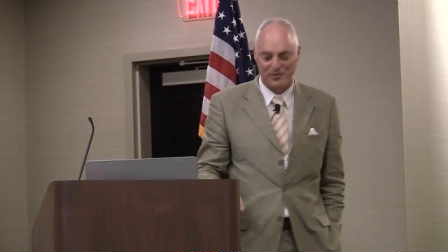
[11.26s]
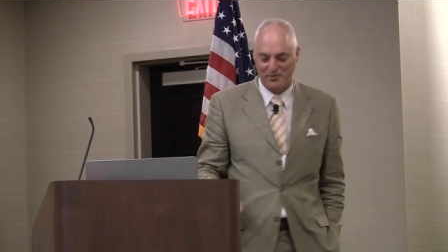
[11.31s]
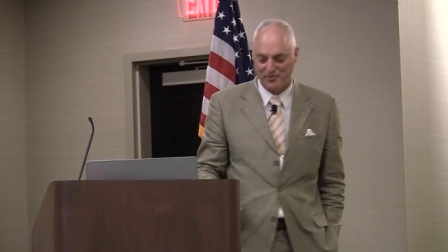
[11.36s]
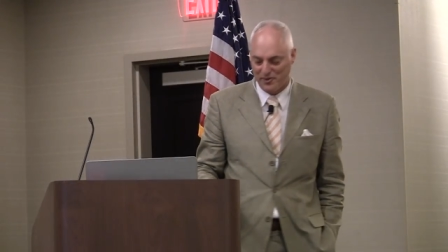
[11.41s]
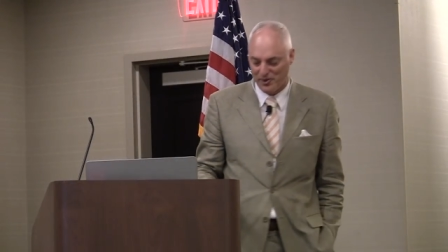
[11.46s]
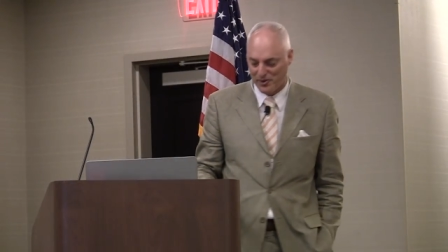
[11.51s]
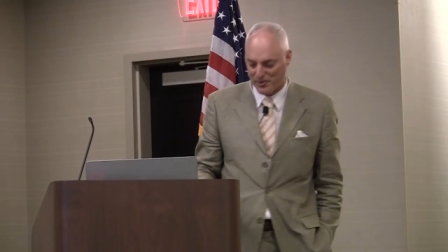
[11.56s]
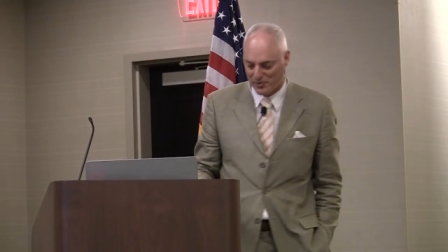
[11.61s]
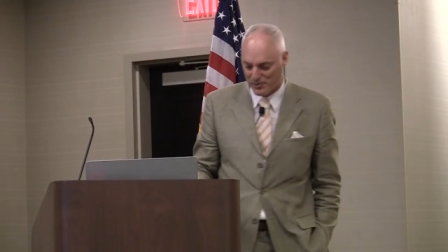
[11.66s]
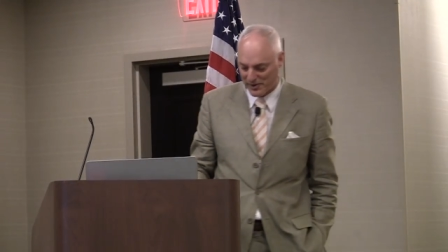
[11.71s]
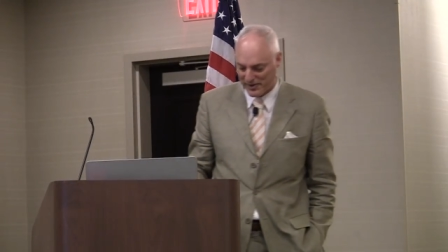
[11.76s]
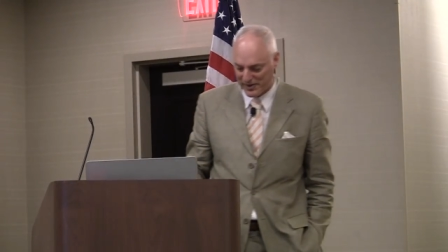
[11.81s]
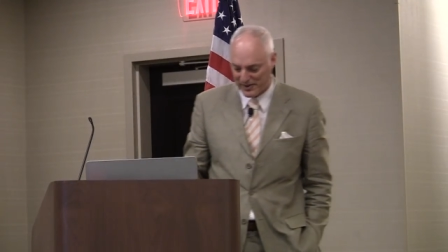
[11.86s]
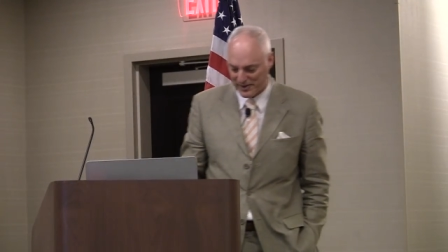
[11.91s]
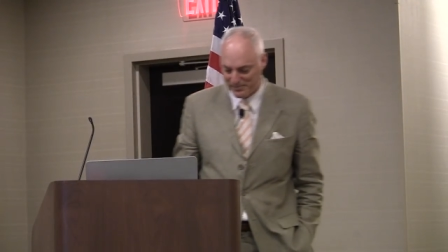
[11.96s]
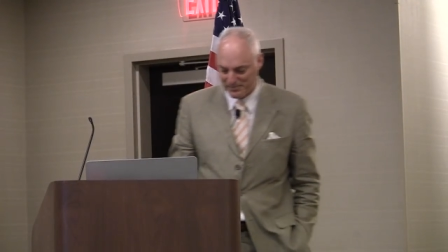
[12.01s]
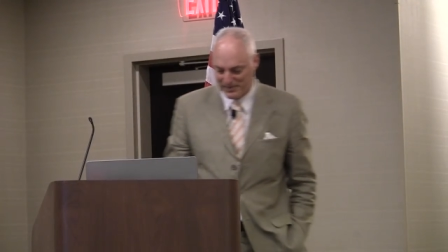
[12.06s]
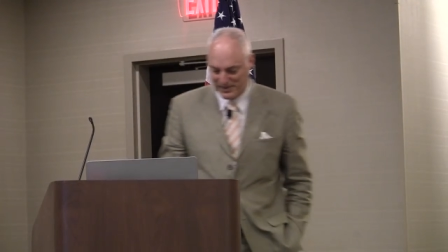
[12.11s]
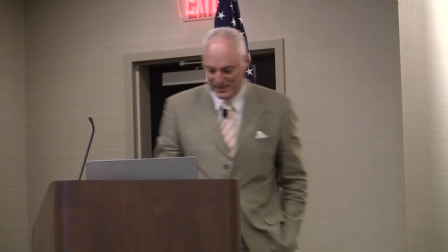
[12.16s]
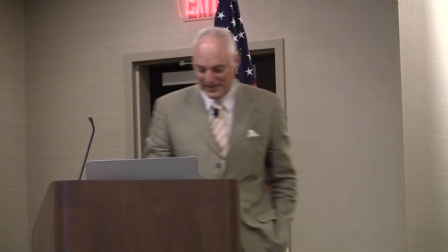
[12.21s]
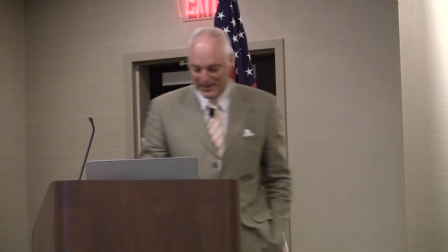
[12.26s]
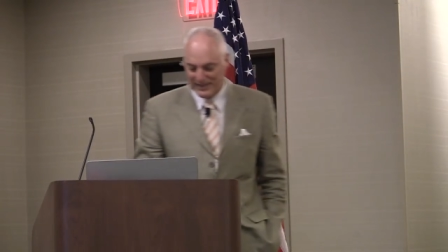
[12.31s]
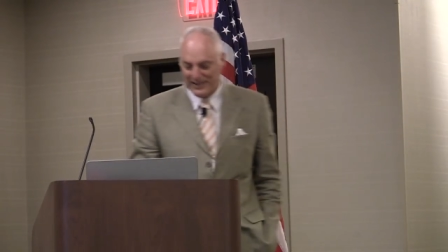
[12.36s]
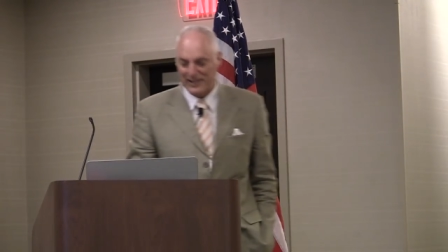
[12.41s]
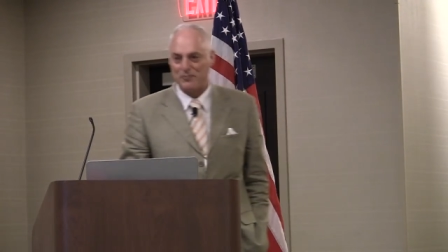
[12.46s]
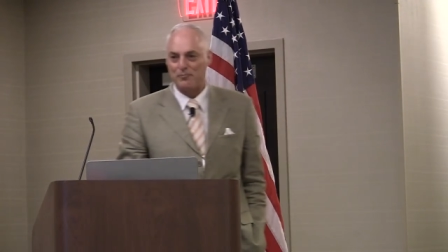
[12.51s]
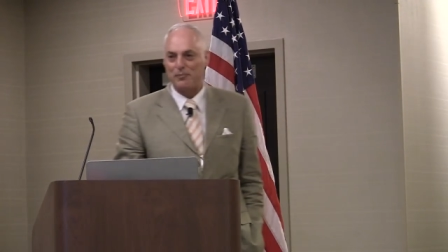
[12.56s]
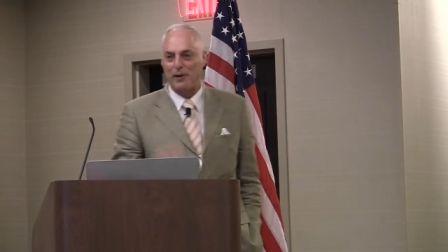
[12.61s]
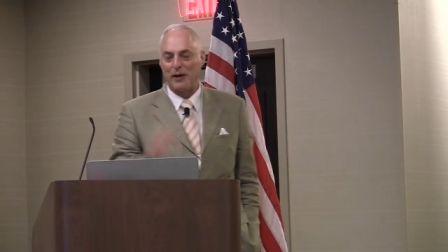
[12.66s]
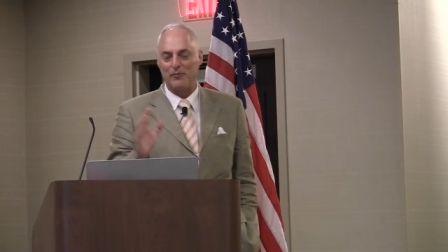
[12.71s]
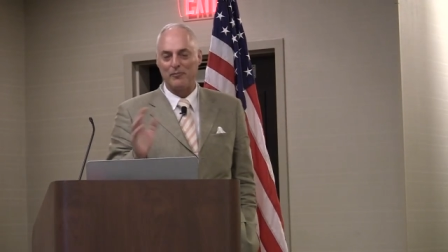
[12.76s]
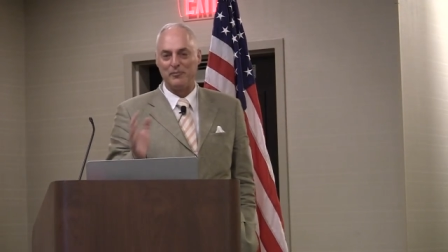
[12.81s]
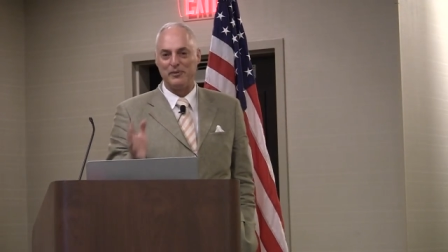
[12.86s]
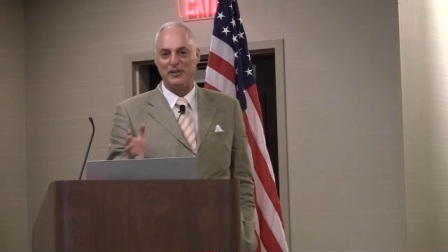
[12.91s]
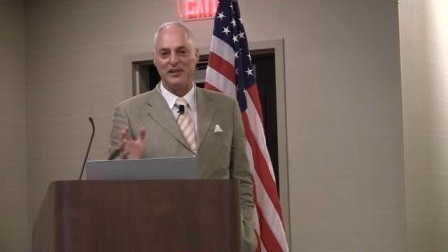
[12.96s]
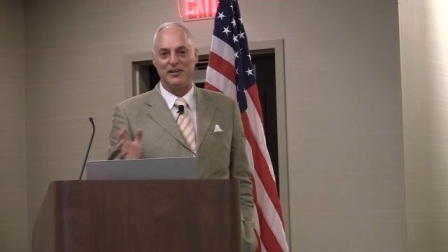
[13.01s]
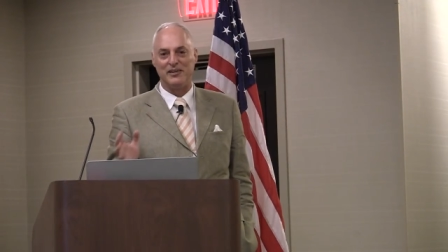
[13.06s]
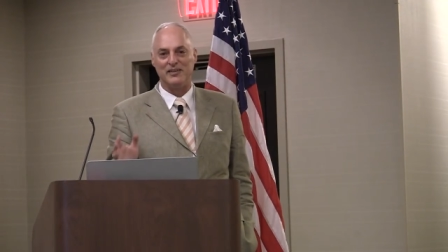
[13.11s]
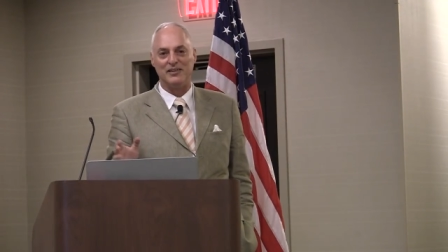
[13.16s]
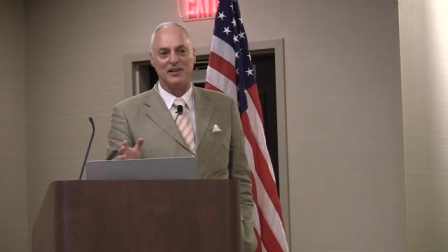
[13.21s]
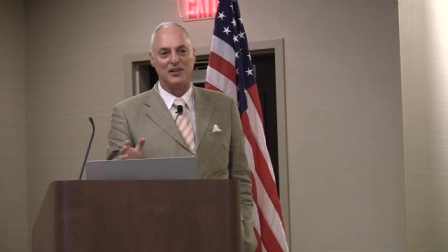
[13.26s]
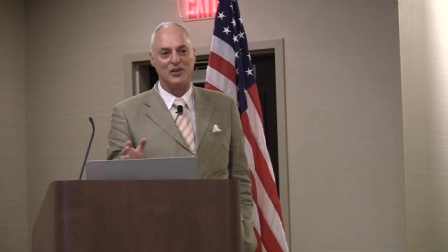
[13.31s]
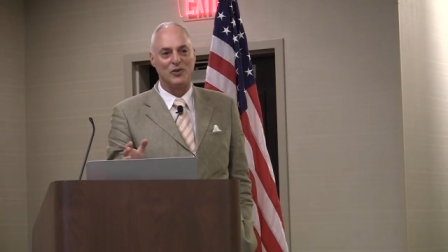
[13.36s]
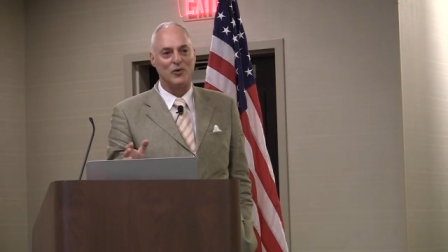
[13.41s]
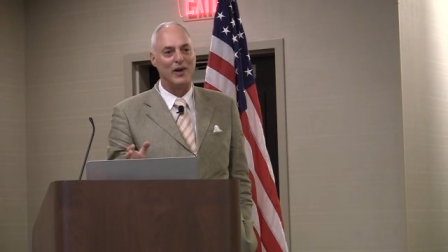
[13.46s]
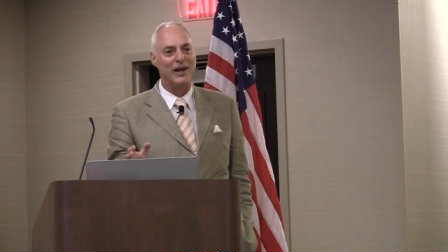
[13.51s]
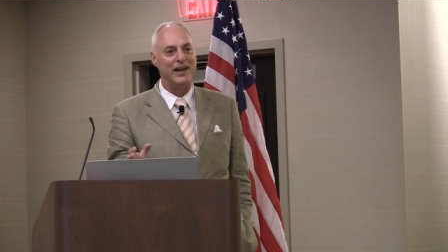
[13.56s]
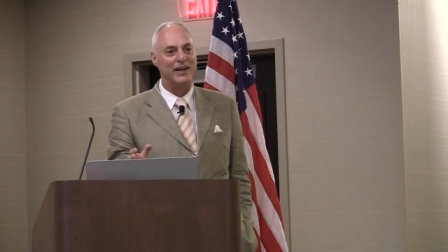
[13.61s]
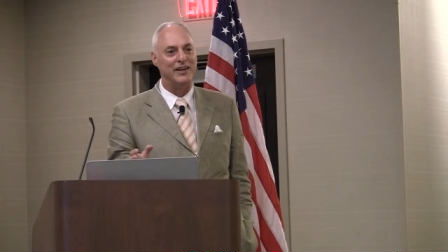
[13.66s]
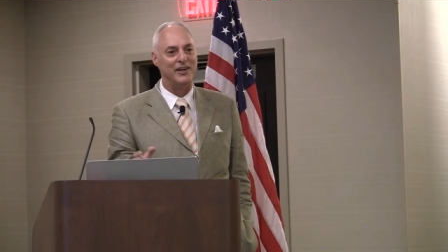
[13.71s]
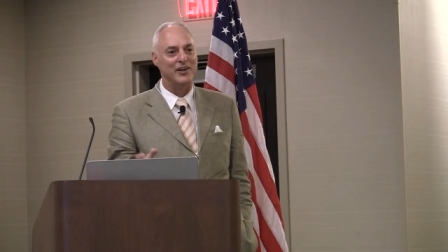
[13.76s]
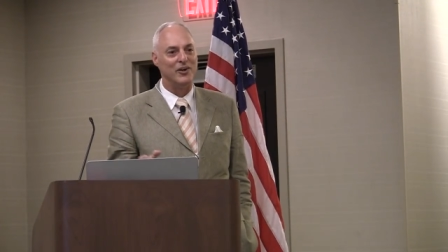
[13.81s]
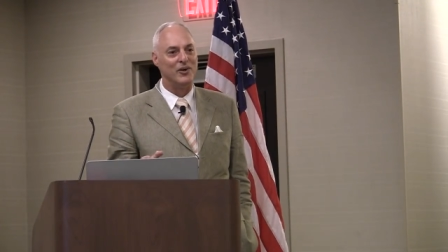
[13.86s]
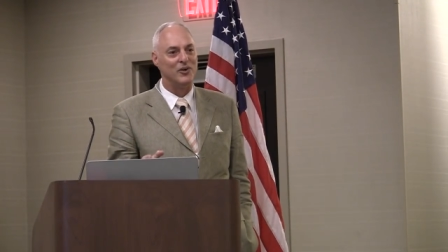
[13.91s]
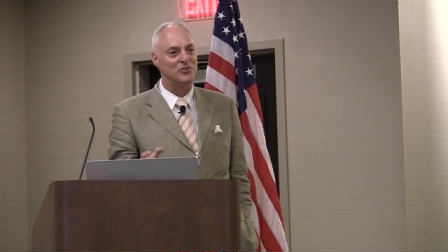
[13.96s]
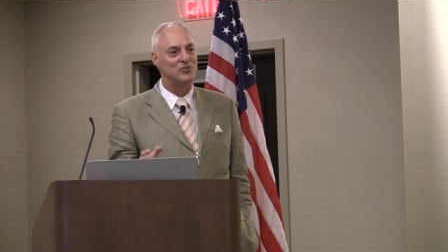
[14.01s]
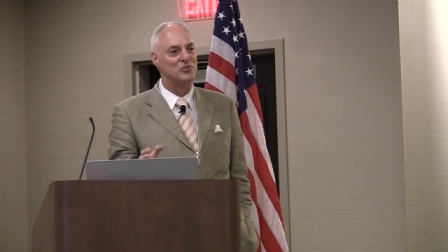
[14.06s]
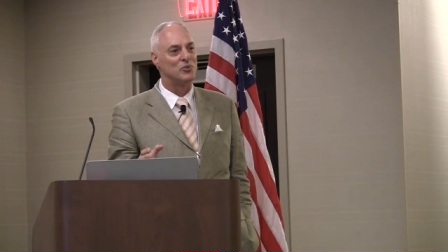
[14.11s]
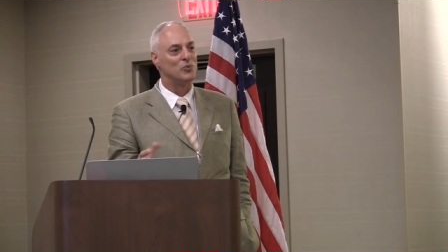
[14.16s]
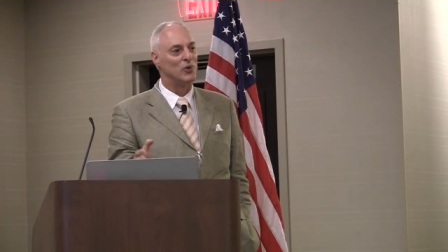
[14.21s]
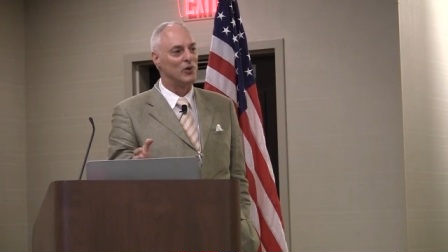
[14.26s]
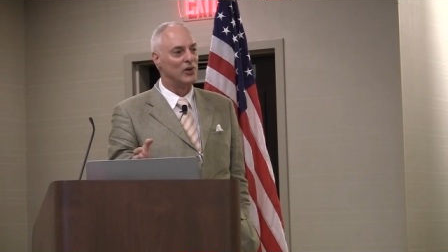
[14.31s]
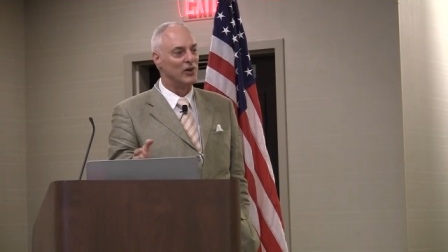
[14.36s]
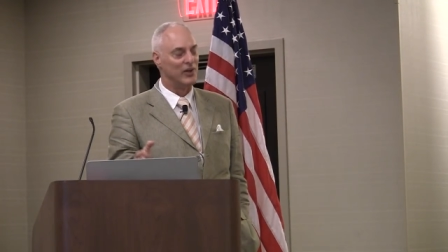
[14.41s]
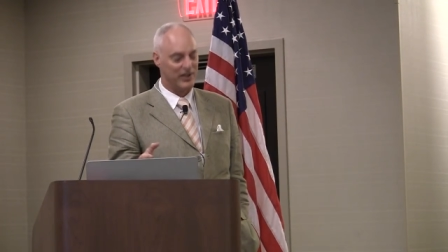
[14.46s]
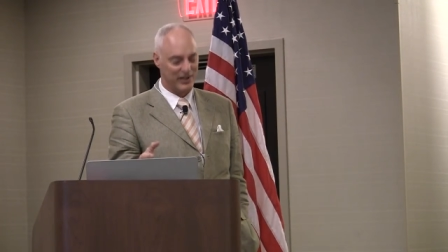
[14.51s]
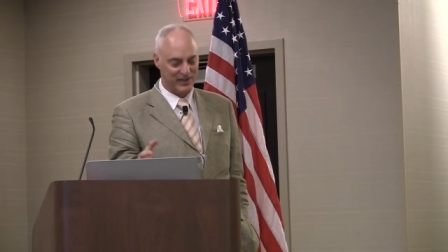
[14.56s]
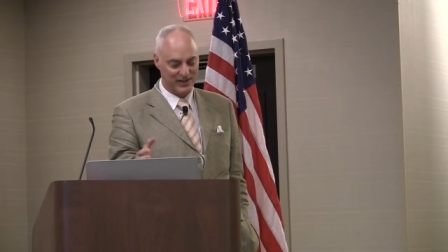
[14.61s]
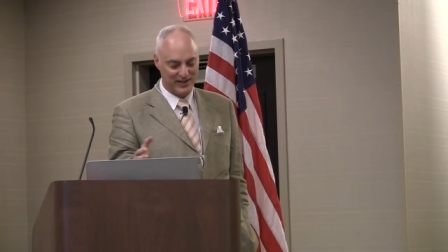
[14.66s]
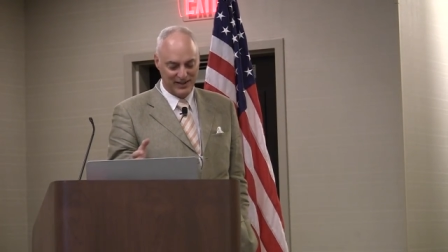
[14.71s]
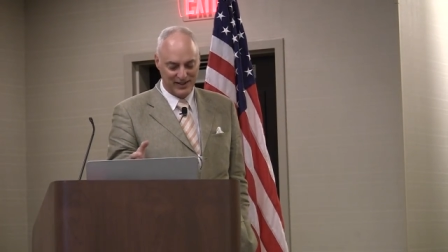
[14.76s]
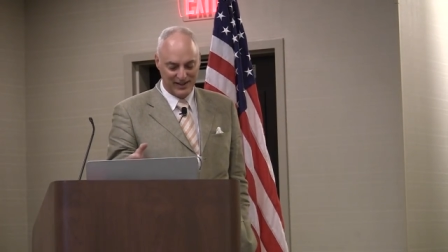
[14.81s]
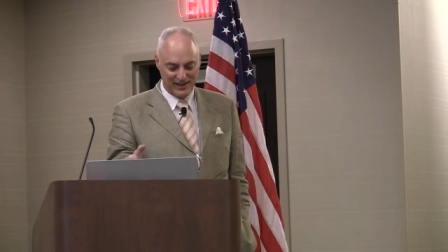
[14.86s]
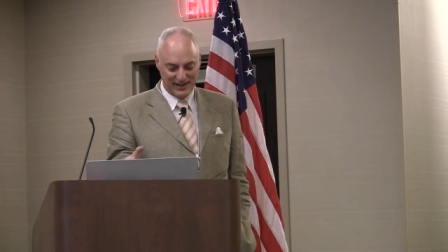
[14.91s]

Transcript: a feud with him. That's probably a, a grandiose word.